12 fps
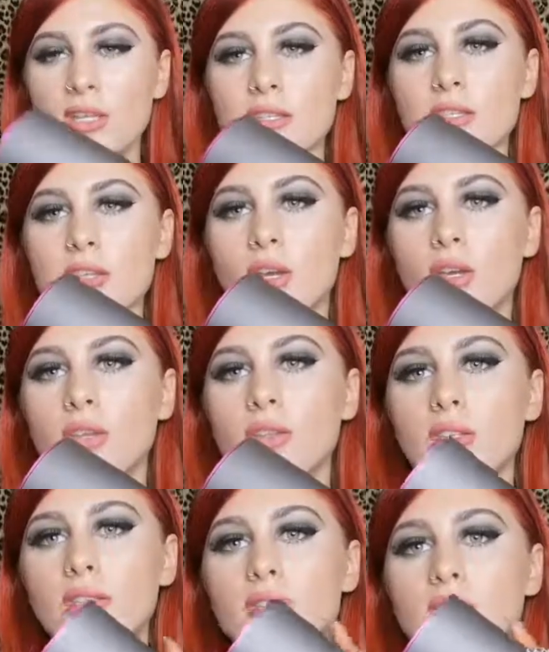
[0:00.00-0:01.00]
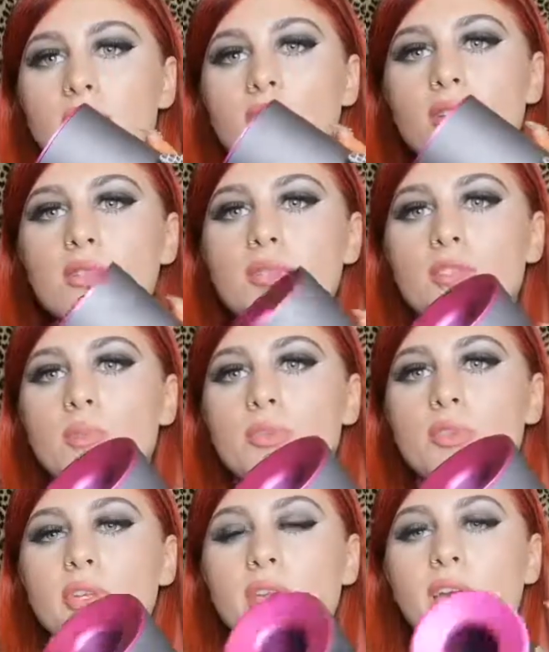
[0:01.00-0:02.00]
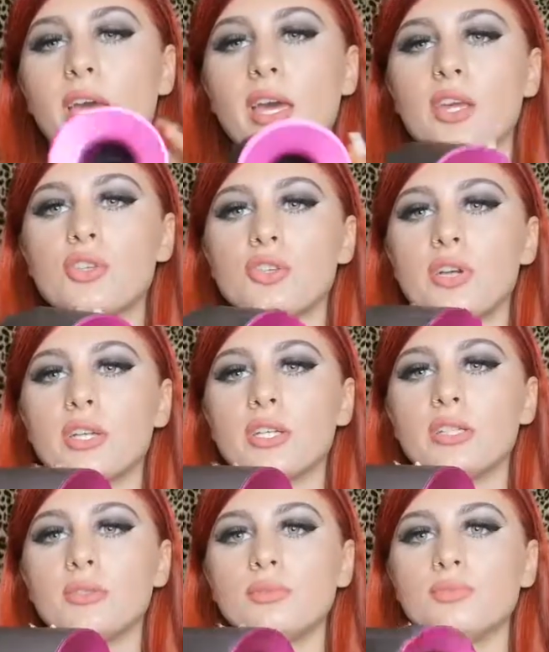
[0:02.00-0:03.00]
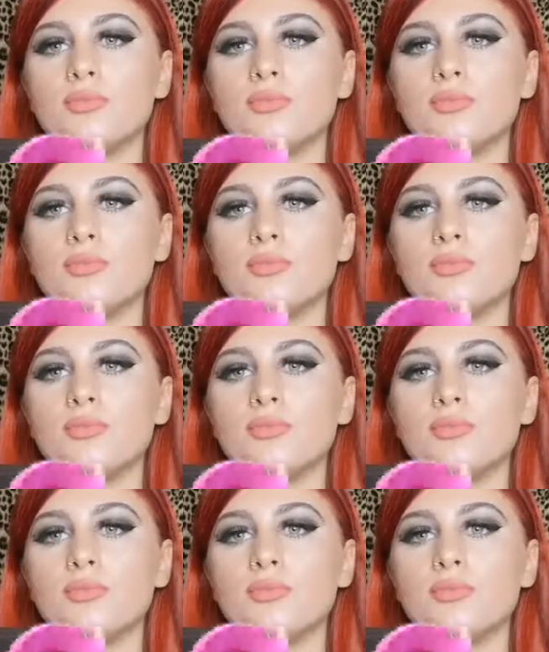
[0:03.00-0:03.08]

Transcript: So this is the Dyson Supersonic hairdryer.